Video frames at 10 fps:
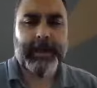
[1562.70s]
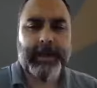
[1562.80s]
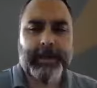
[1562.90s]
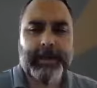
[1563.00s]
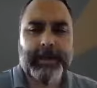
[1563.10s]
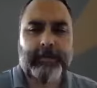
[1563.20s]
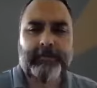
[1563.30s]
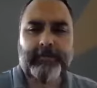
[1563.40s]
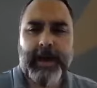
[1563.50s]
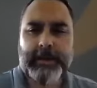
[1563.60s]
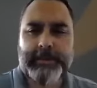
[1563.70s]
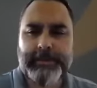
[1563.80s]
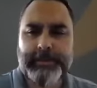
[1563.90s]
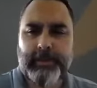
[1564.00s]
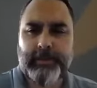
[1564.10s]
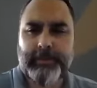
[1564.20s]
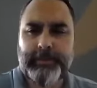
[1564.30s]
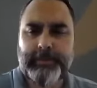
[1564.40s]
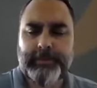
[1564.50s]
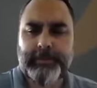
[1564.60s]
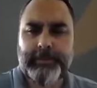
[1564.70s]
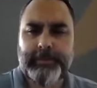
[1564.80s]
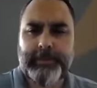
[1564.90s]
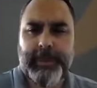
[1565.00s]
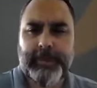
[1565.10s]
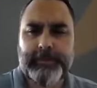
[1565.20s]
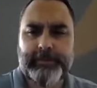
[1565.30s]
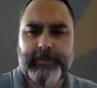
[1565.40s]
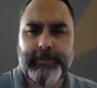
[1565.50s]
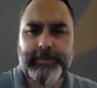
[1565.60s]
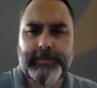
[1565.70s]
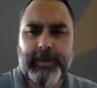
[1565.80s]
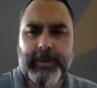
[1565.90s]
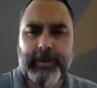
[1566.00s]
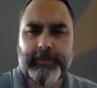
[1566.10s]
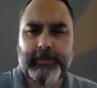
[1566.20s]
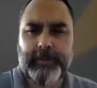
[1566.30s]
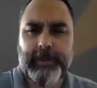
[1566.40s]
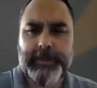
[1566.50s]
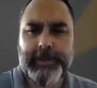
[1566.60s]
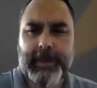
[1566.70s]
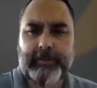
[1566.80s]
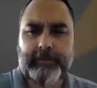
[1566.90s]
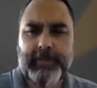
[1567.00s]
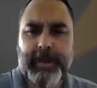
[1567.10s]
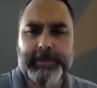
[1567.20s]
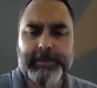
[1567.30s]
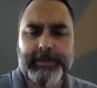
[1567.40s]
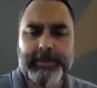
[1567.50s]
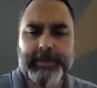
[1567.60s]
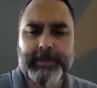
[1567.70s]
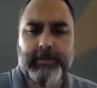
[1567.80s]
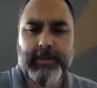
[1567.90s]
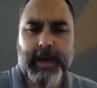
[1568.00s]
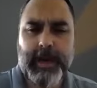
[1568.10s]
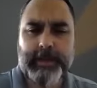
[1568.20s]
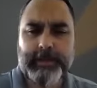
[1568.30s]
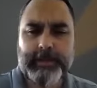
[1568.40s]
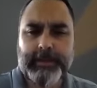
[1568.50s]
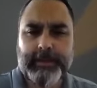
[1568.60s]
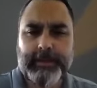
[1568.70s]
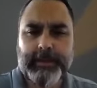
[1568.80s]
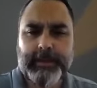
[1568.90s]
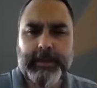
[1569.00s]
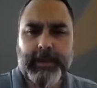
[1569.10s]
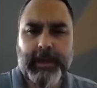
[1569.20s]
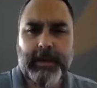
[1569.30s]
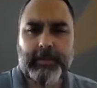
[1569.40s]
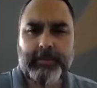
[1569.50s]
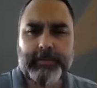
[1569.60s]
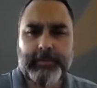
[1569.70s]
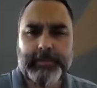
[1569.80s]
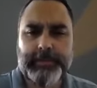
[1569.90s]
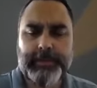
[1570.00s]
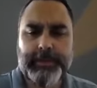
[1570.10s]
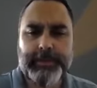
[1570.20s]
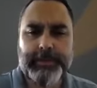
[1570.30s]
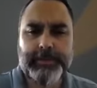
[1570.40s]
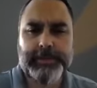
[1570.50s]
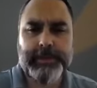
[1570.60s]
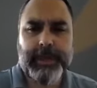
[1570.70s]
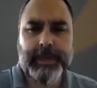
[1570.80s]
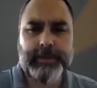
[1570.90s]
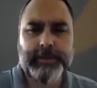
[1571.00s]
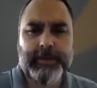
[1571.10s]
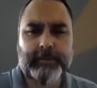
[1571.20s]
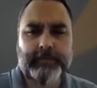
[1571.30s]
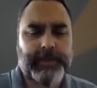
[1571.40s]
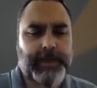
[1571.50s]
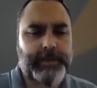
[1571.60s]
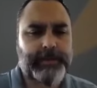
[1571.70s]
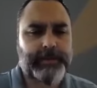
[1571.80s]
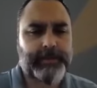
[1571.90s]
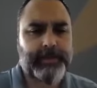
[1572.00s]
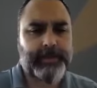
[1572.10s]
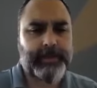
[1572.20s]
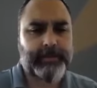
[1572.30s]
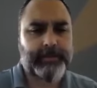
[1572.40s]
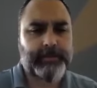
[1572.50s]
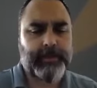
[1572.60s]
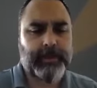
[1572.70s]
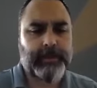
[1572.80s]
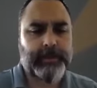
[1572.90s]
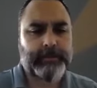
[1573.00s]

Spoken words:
and how fast, just going to David's first part of the question, how fast in your mind should a new SaaS offering get to the $1 million mark?